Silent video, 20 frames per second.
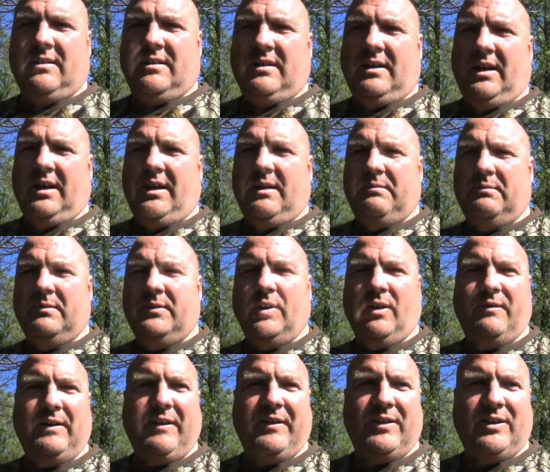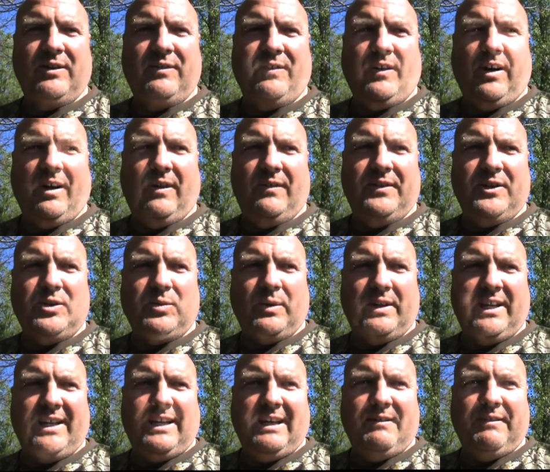Not a very good fight on this
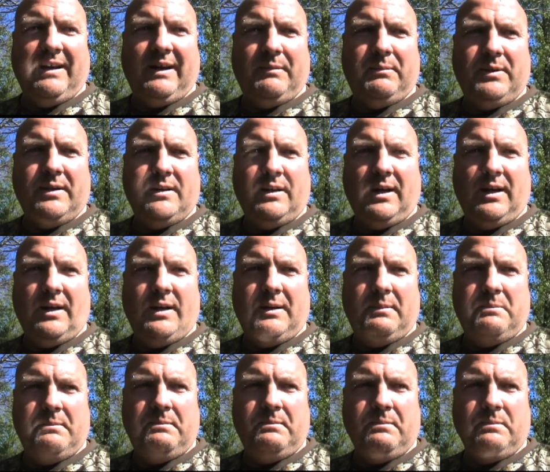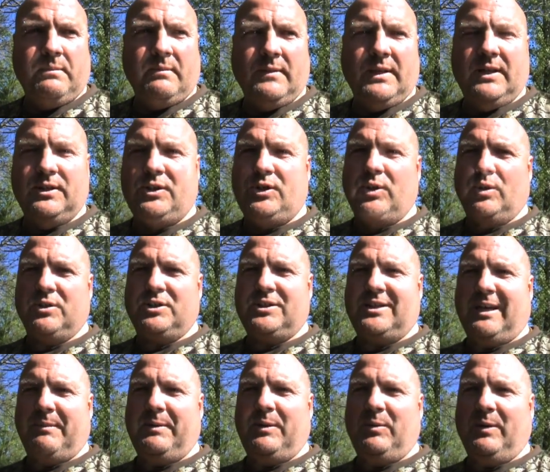one, he give up. Short
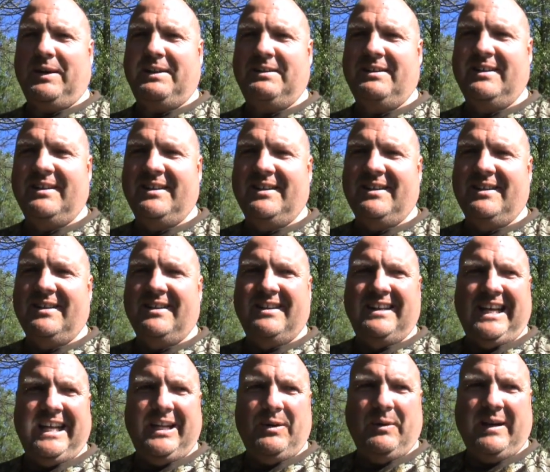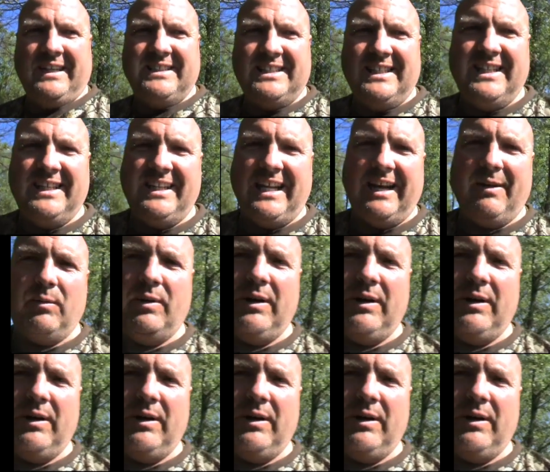stubby one. Anyway, he's in the net,